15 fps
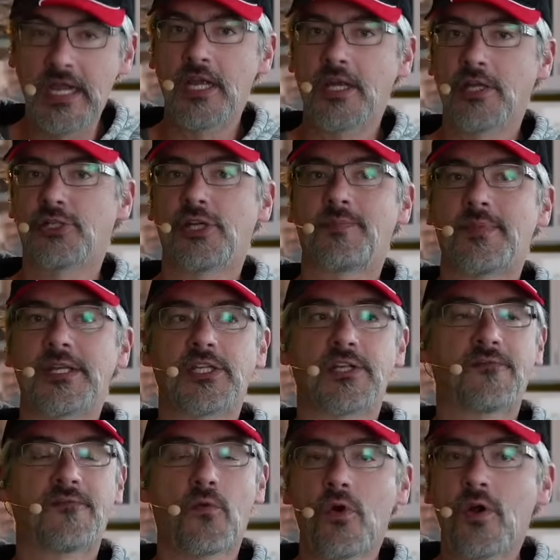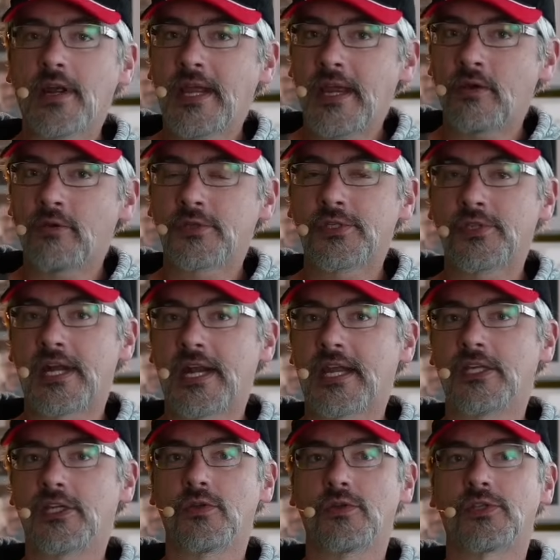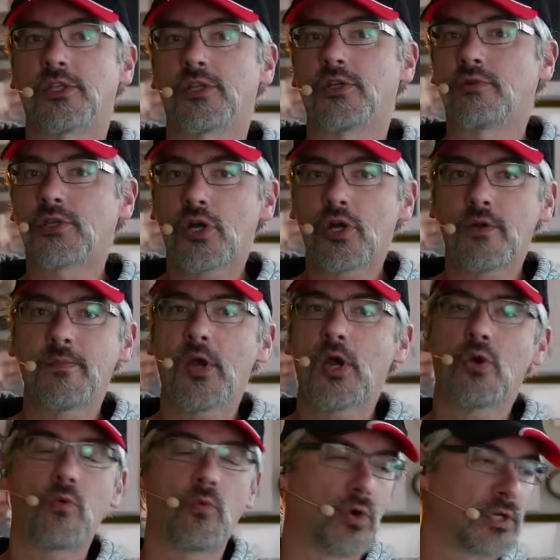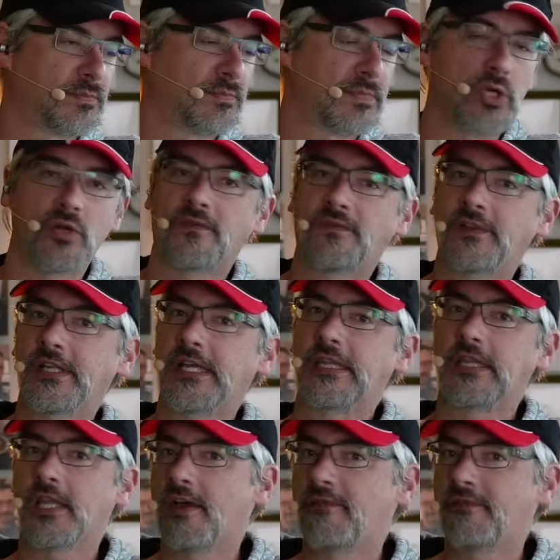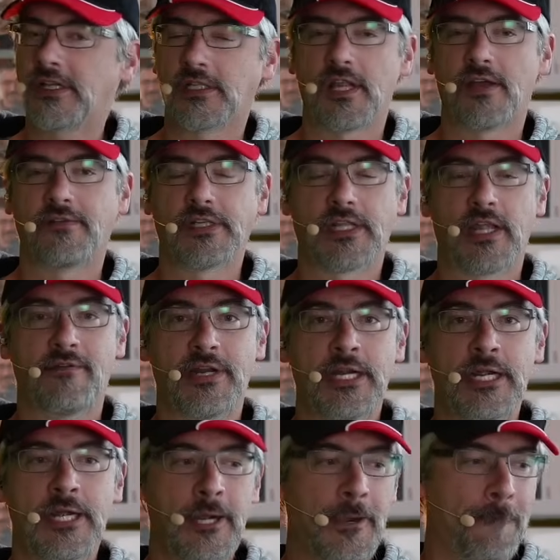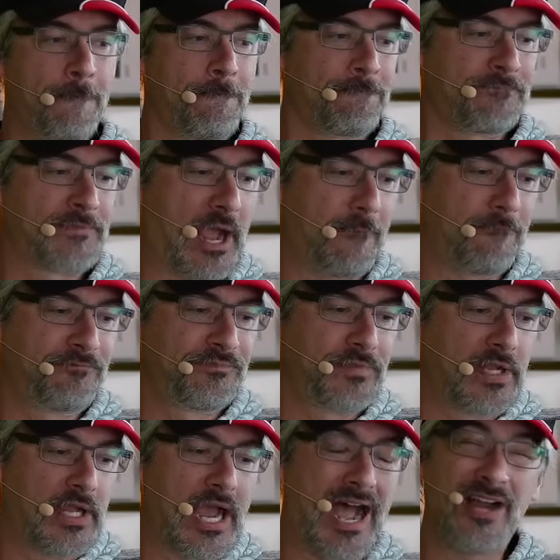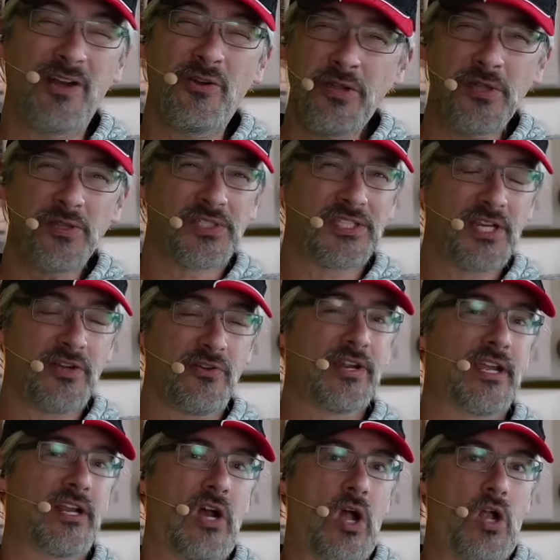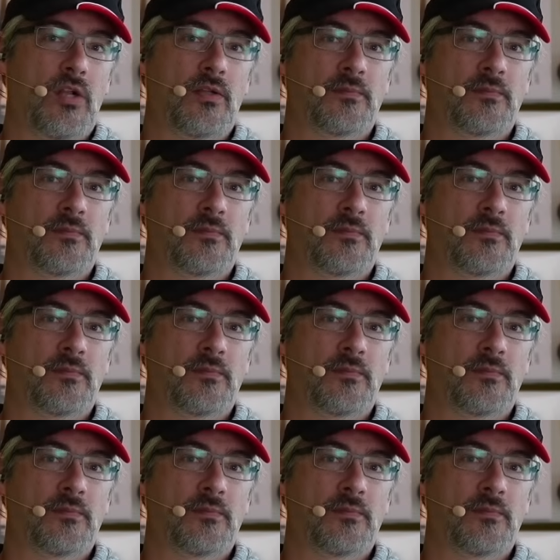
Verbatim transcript: GPT-4 account so that I can use the new Turbo. Works beautifully. Love it, love it, love it. Um, I don't use Siri at all.